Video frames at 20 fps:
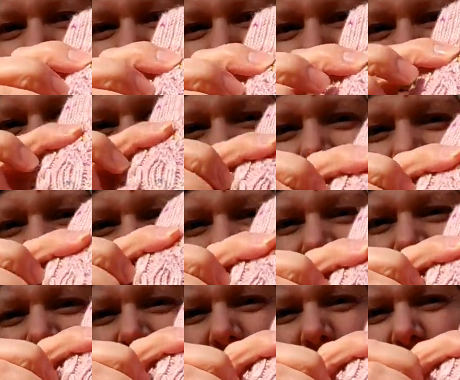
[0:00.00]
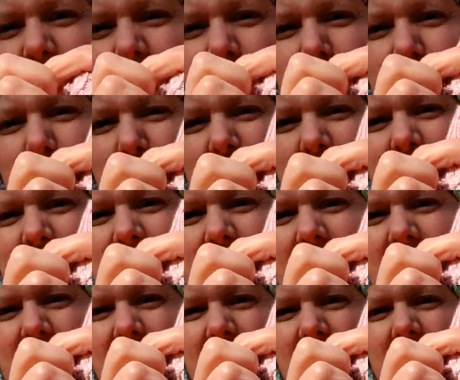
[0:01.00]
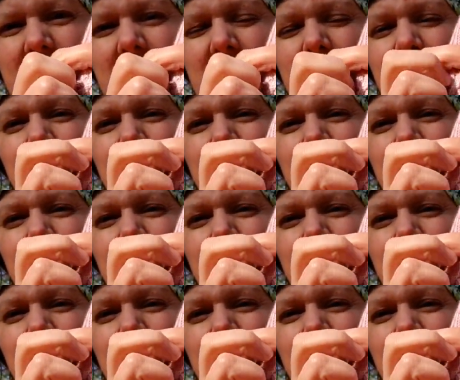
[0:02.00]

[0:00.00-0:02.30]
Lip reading: skein and this is from the other.